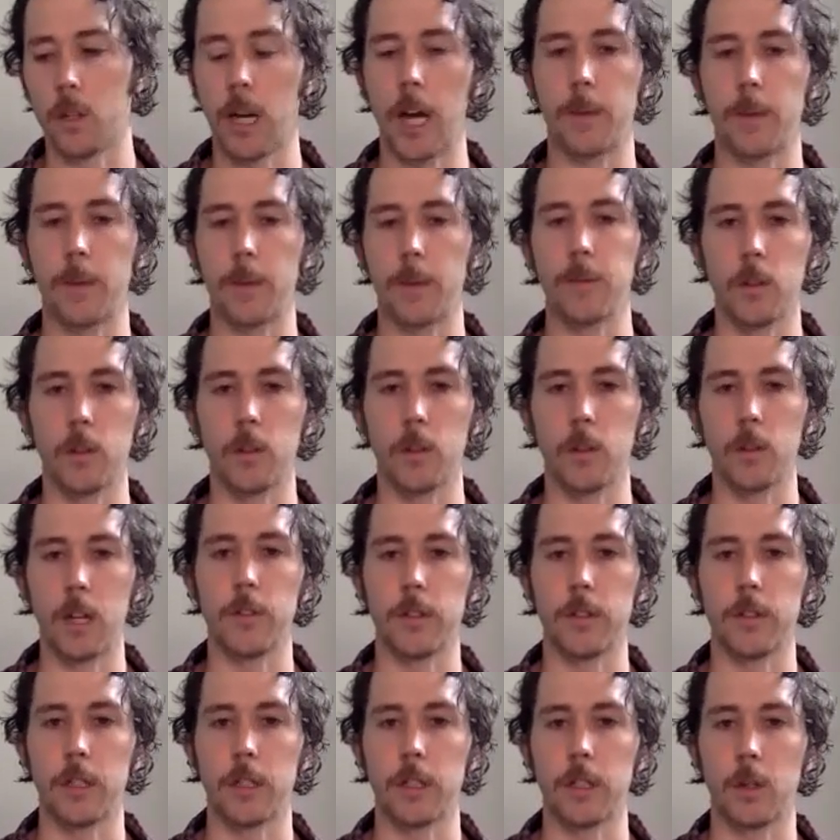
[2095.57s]
in absolutely
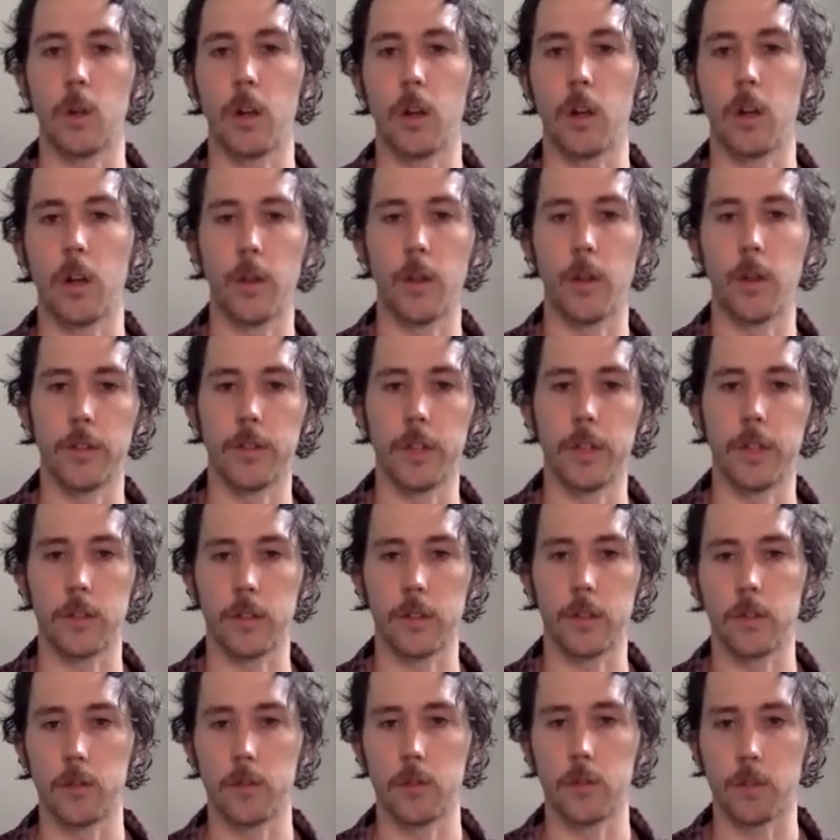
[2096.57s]
every single one of those things
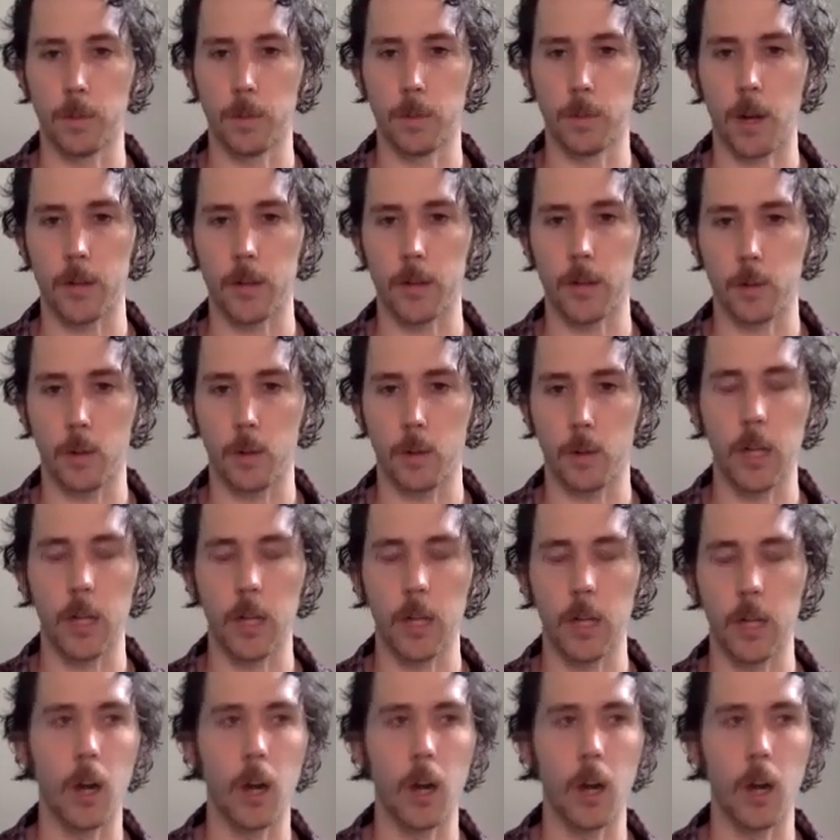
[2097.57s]
as soon as possible, right?